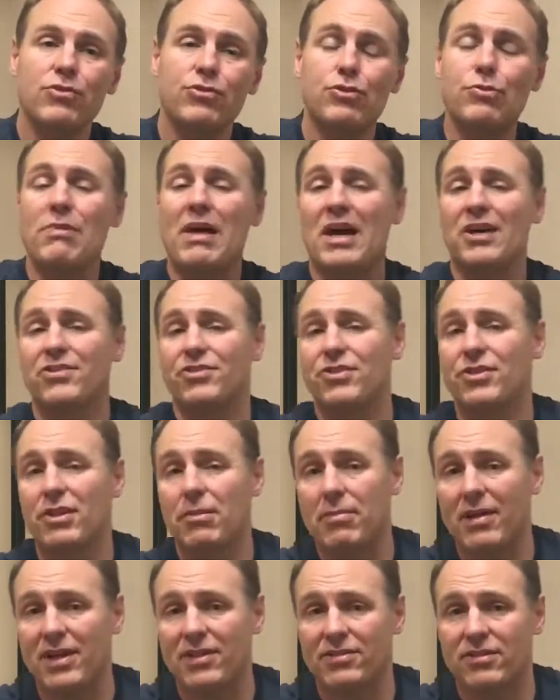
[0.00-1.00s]
to master
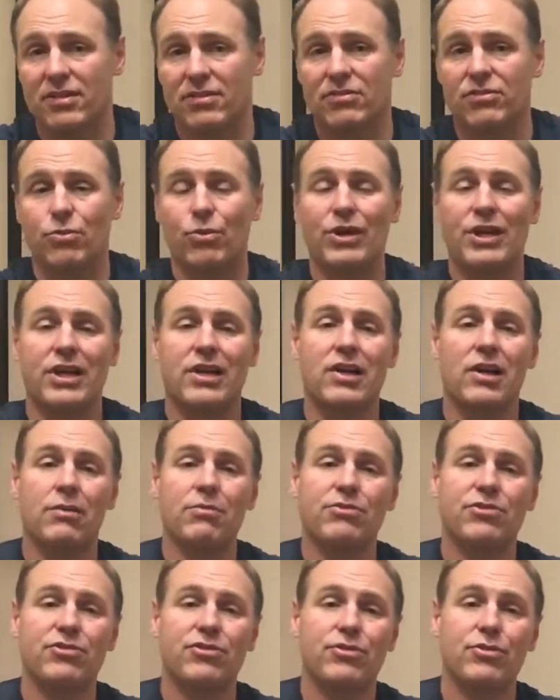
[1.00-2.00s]
the basics when it
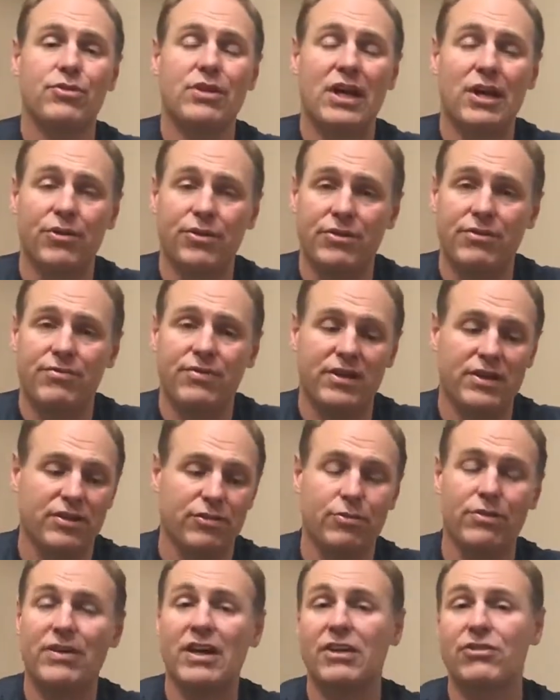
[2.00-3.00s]
comes to health and
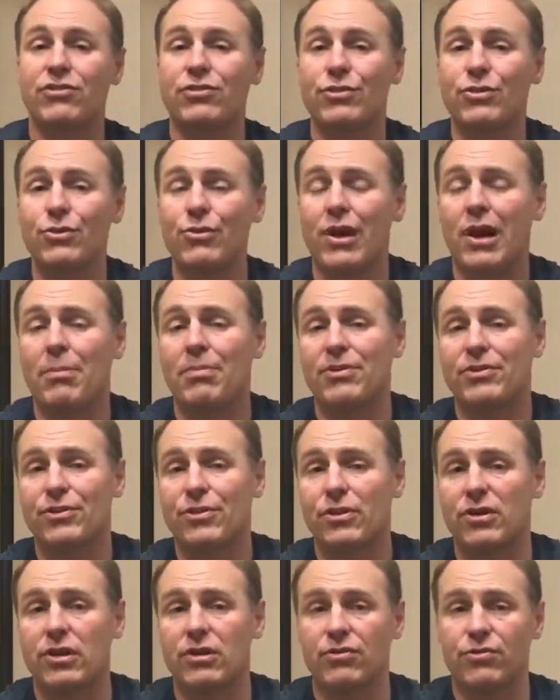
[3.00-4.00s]
fitness, we've got two
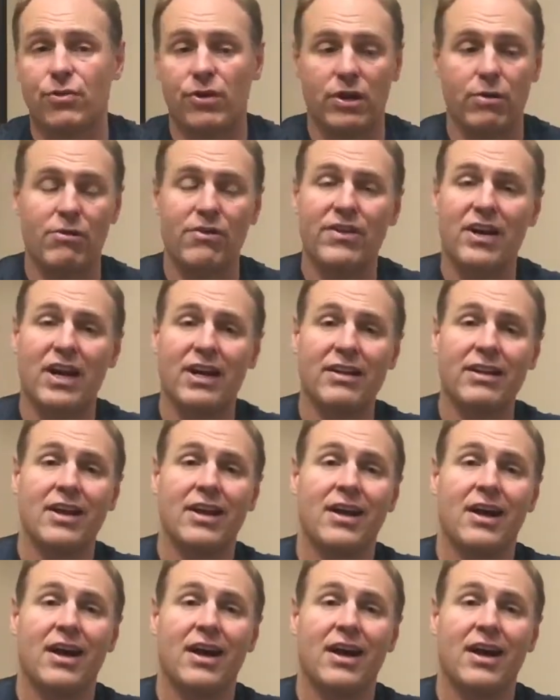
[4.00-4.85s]
opportunities for you. We've got